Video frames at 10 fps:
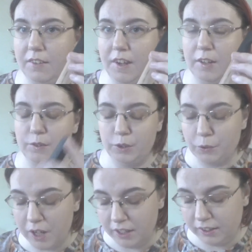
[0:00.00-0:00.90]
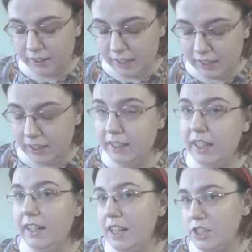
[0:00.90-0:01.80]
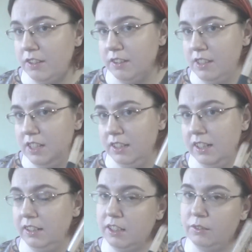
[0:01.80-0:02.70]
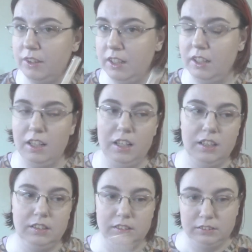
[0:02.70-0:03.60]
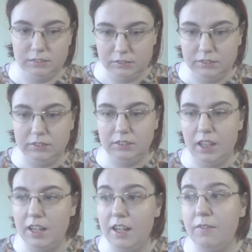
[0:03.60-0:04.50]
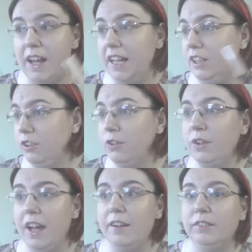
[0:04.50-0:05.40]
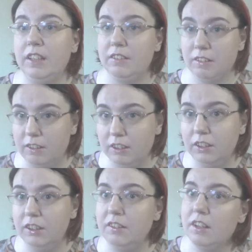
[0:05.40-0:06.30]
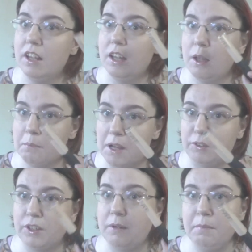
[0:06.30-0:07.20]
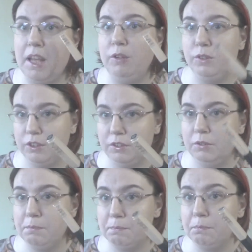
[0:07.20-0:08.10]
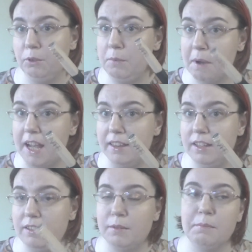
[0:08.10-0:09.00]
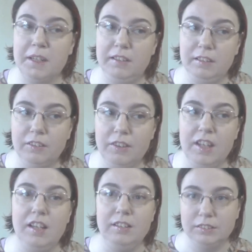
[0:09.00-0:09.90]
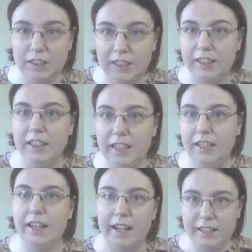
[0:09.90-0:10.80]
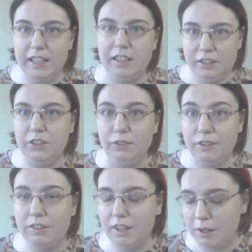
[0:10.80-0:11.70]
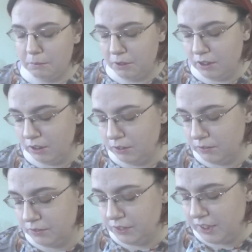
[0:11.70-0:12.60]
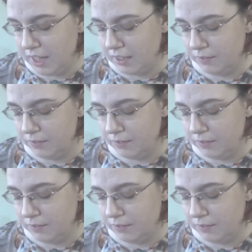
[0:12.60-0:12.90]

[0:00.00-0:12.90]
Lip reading: I've had for a while, and again I just need to get done with it, and if I don't have less concealers, possibly I may rebuy this, but until then, again, I need to use this up, so yeah.